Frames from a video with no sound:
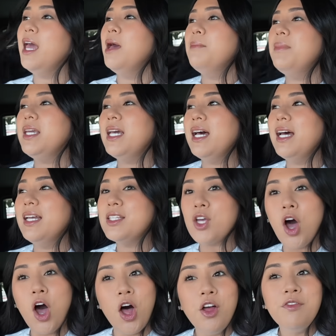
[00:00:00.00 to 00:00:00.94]
because
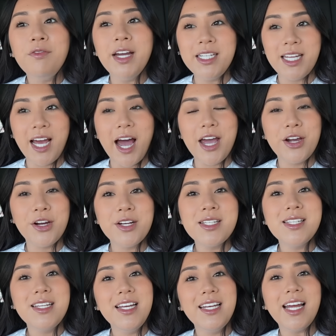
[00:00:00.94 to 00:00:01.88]
all of my
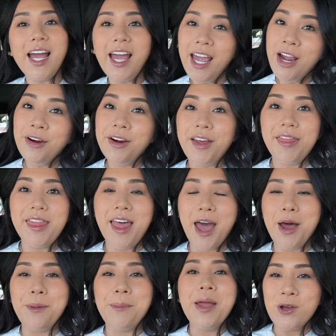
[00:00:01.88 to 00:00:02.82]
tires need air in them.